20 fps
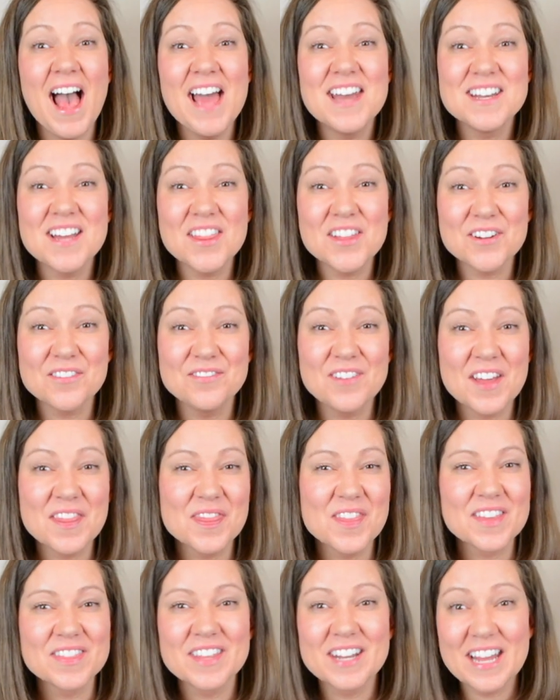Another
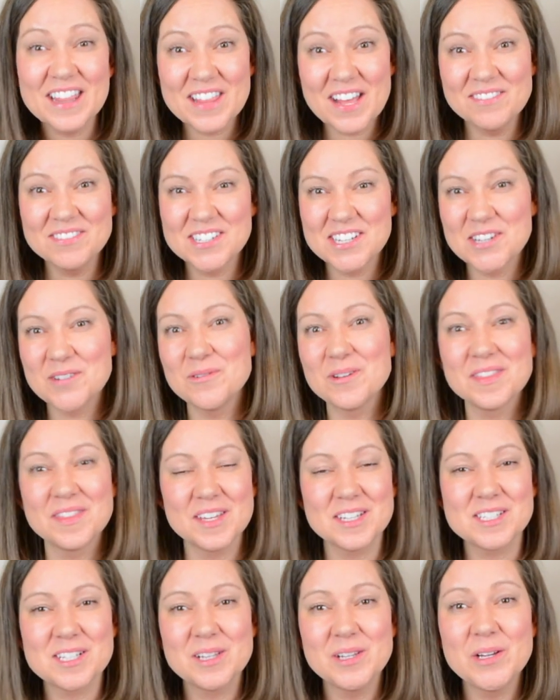fun thing that I love to do with
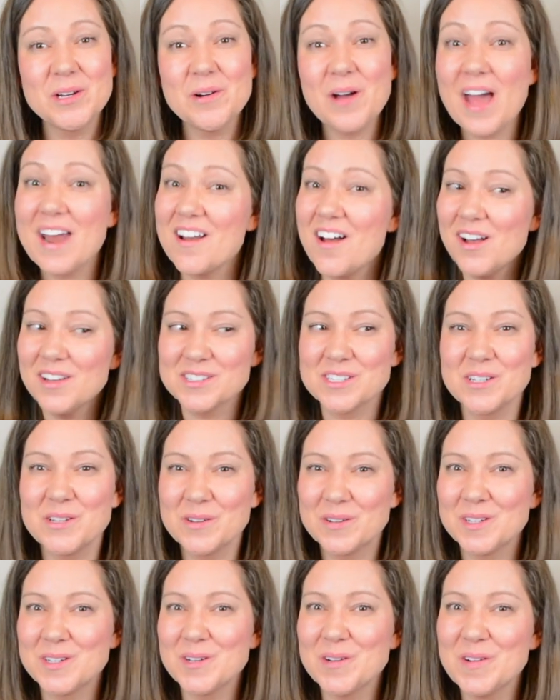this clue, and also
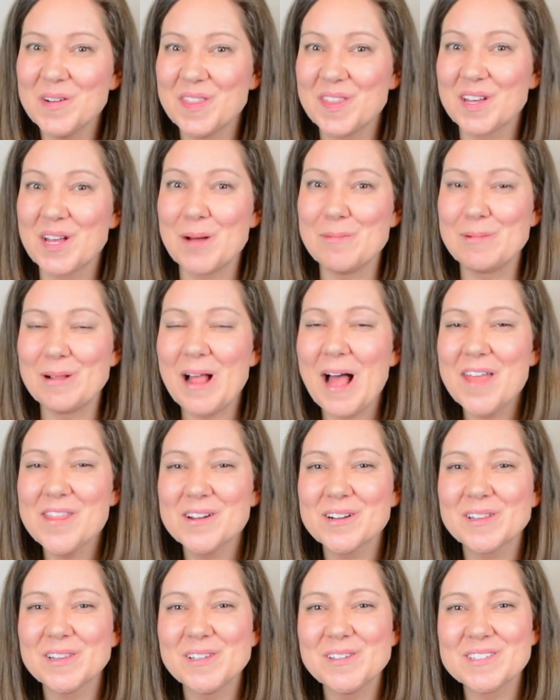you could do it with a couple
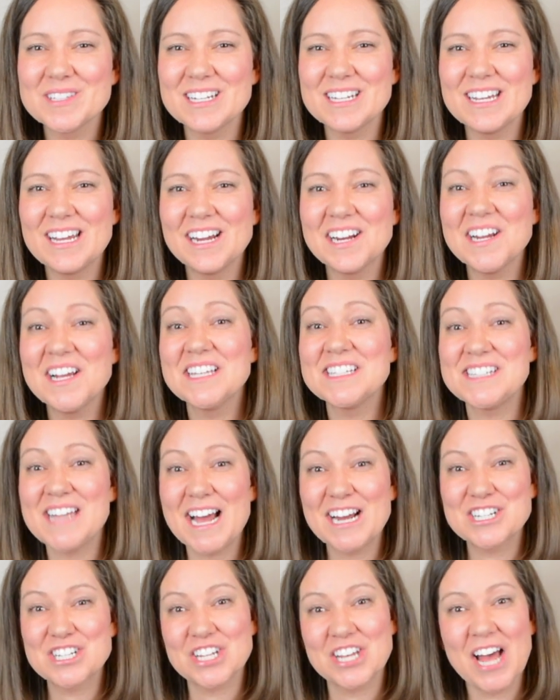other clues in here, is
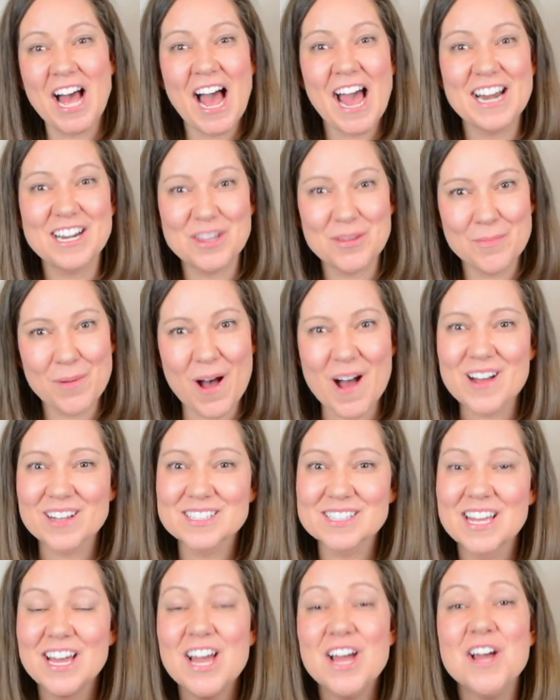to actually hide the
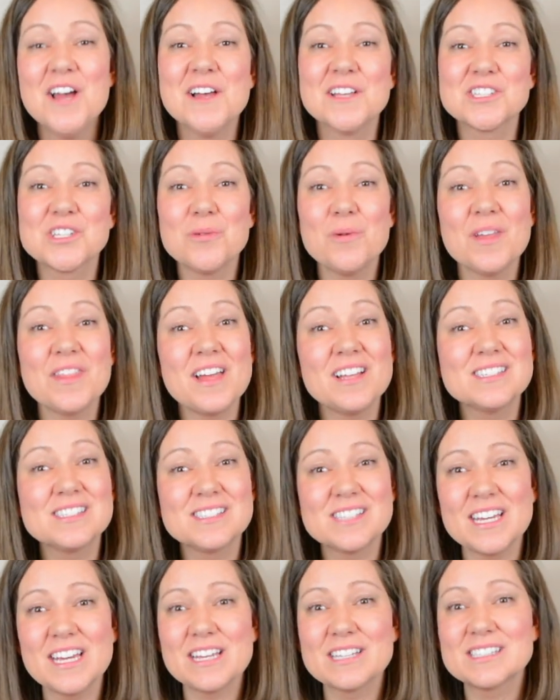box. So while they'll
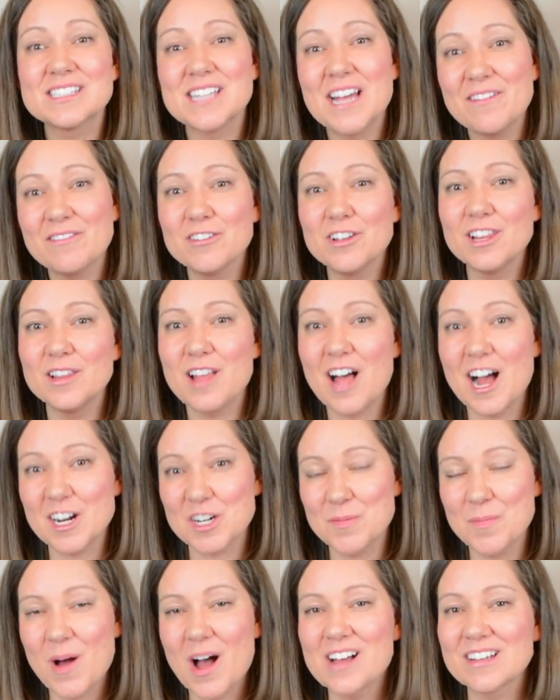see several
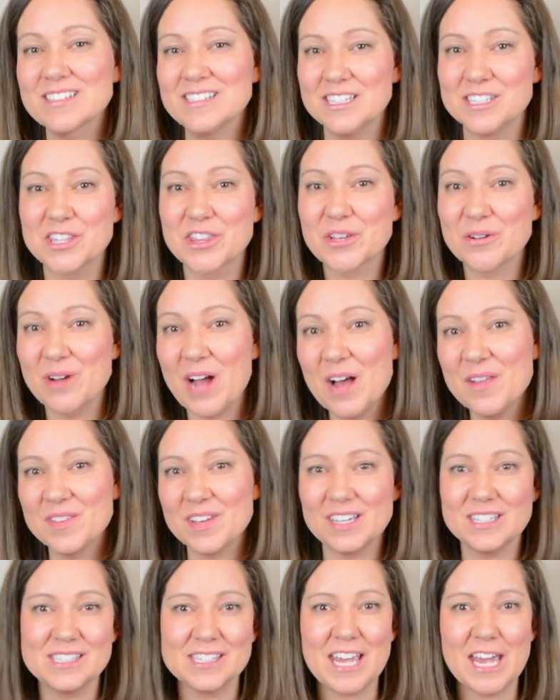locked boxes throughout
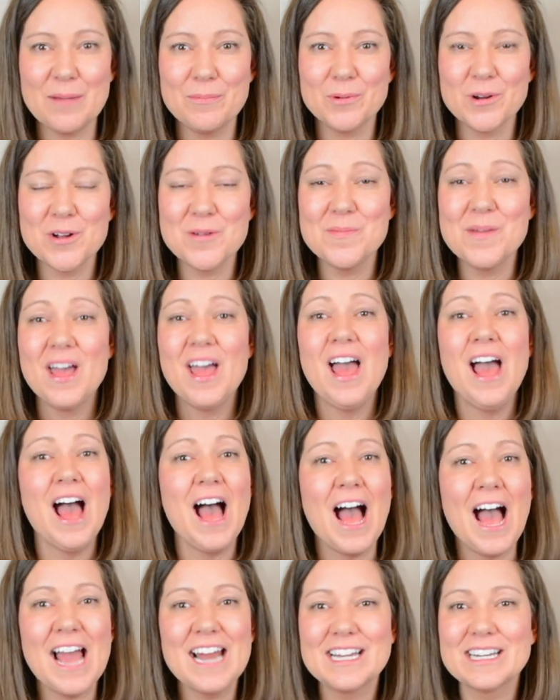the escape room,
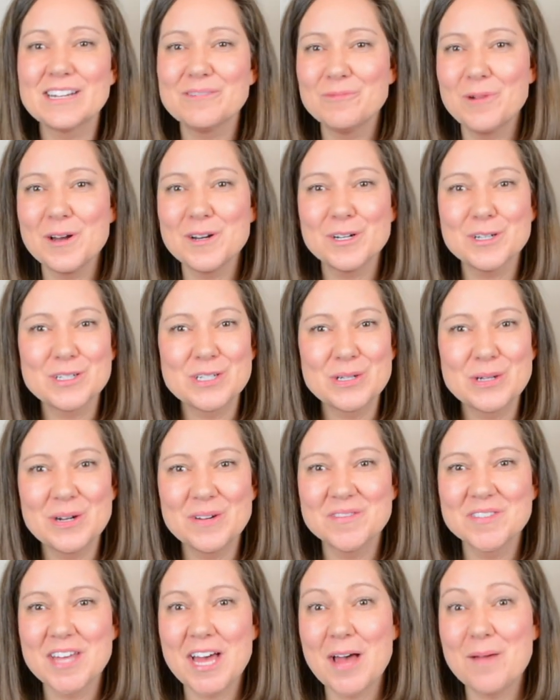hide it 1 or 2
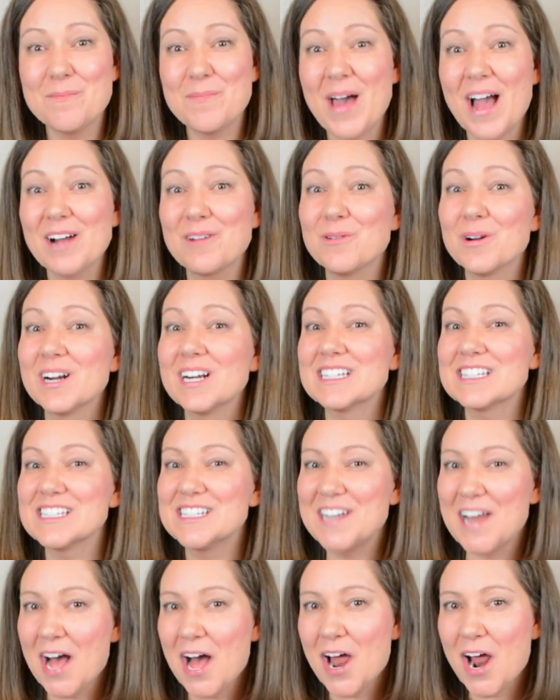of them back where it's
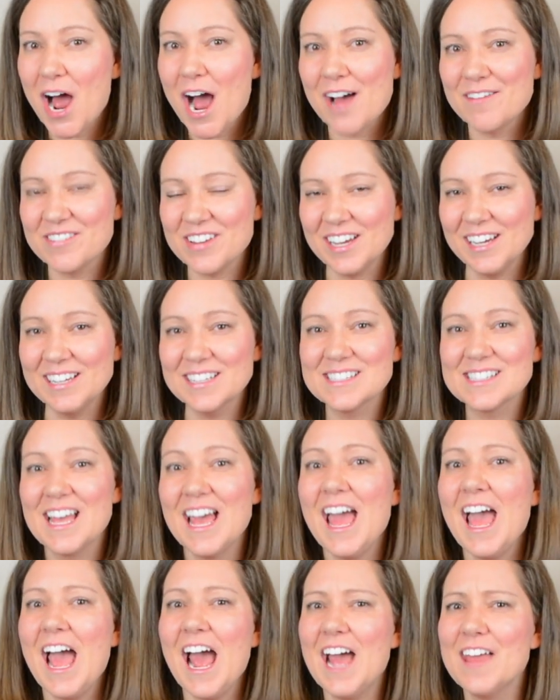not obvious,
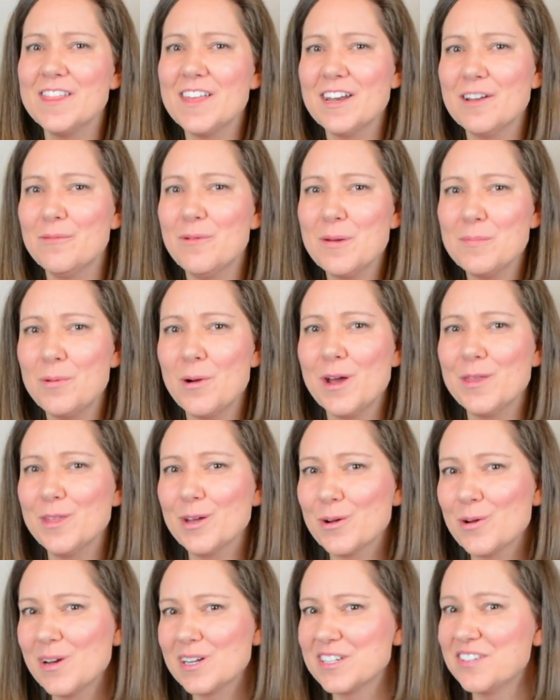and then at one point
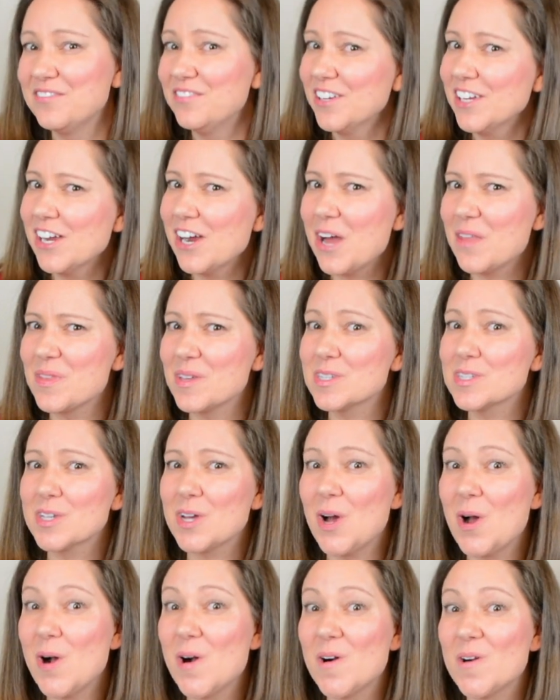they're going to figure out this
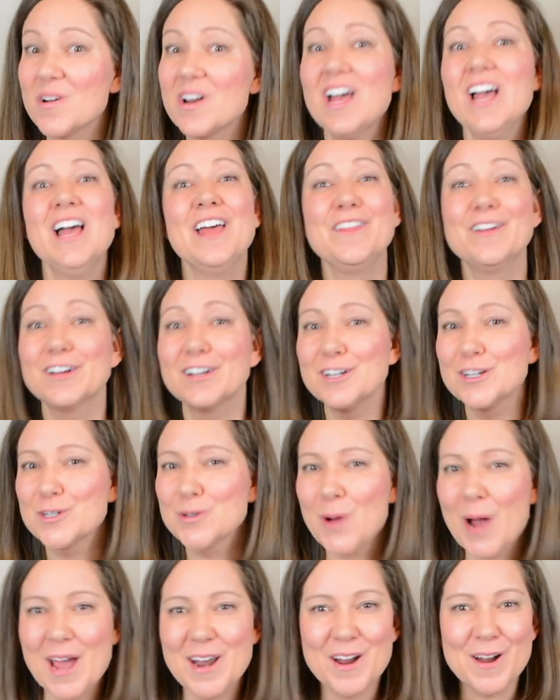code. They're going
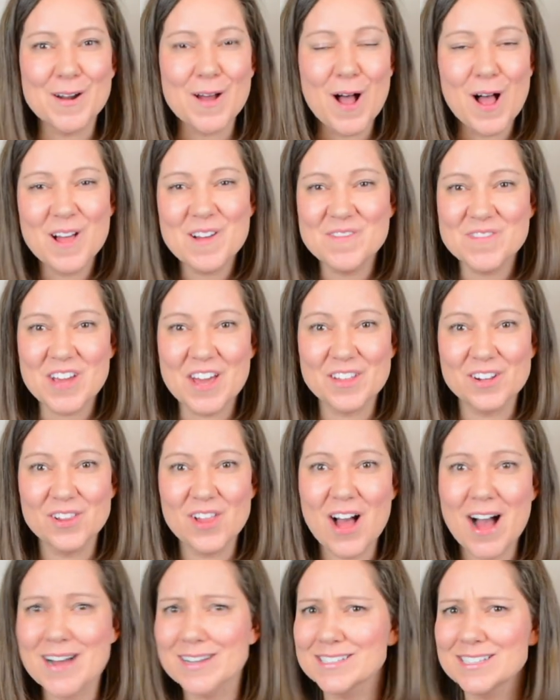to try it on all of the other
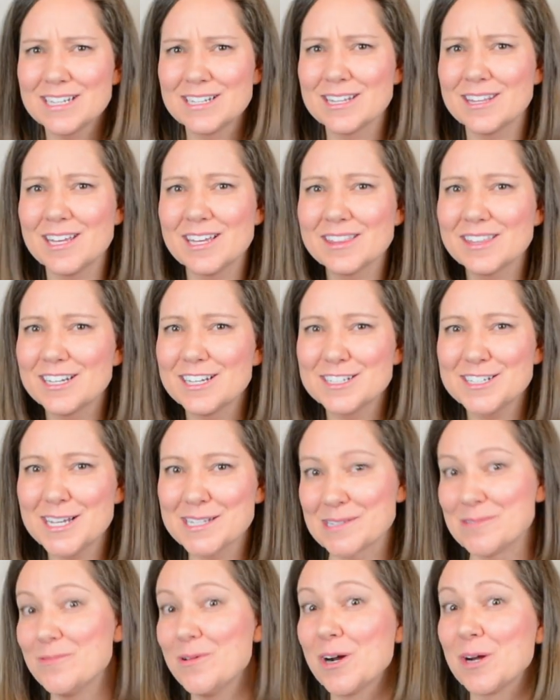locks and think that it
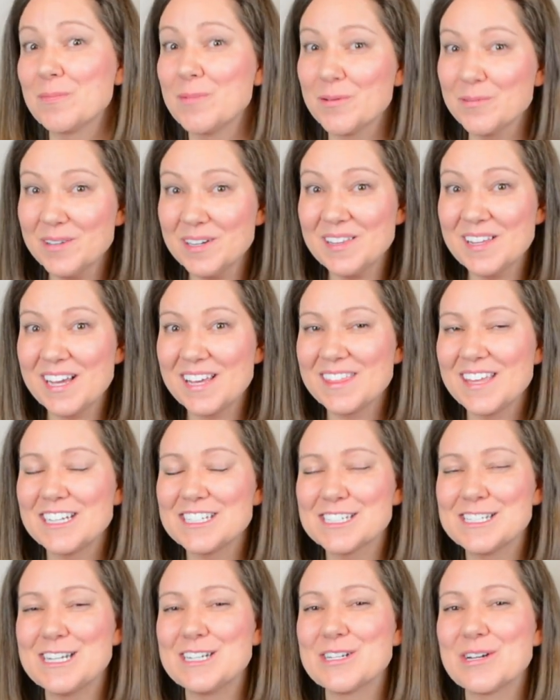doesn't work, but really they
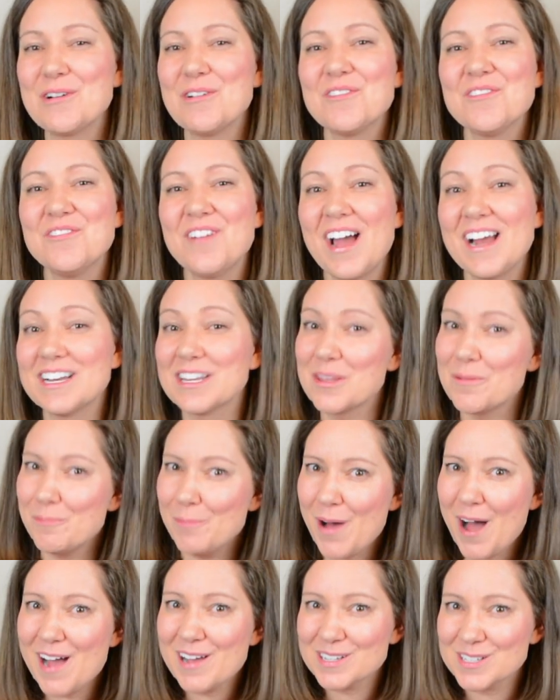just need to go and find the
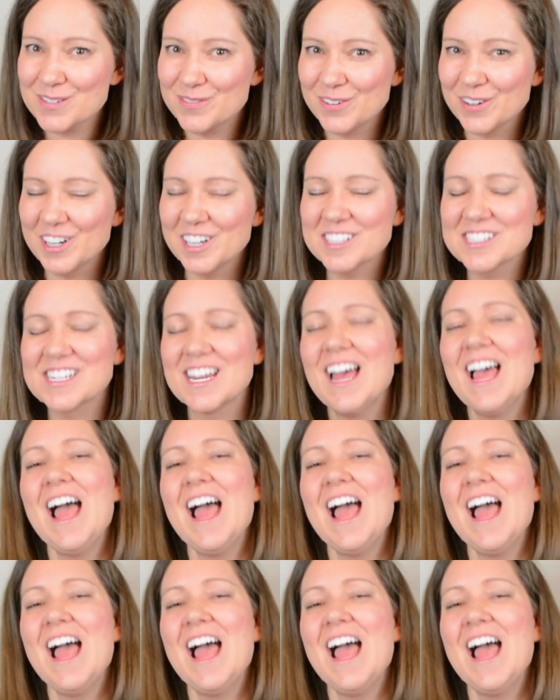box first,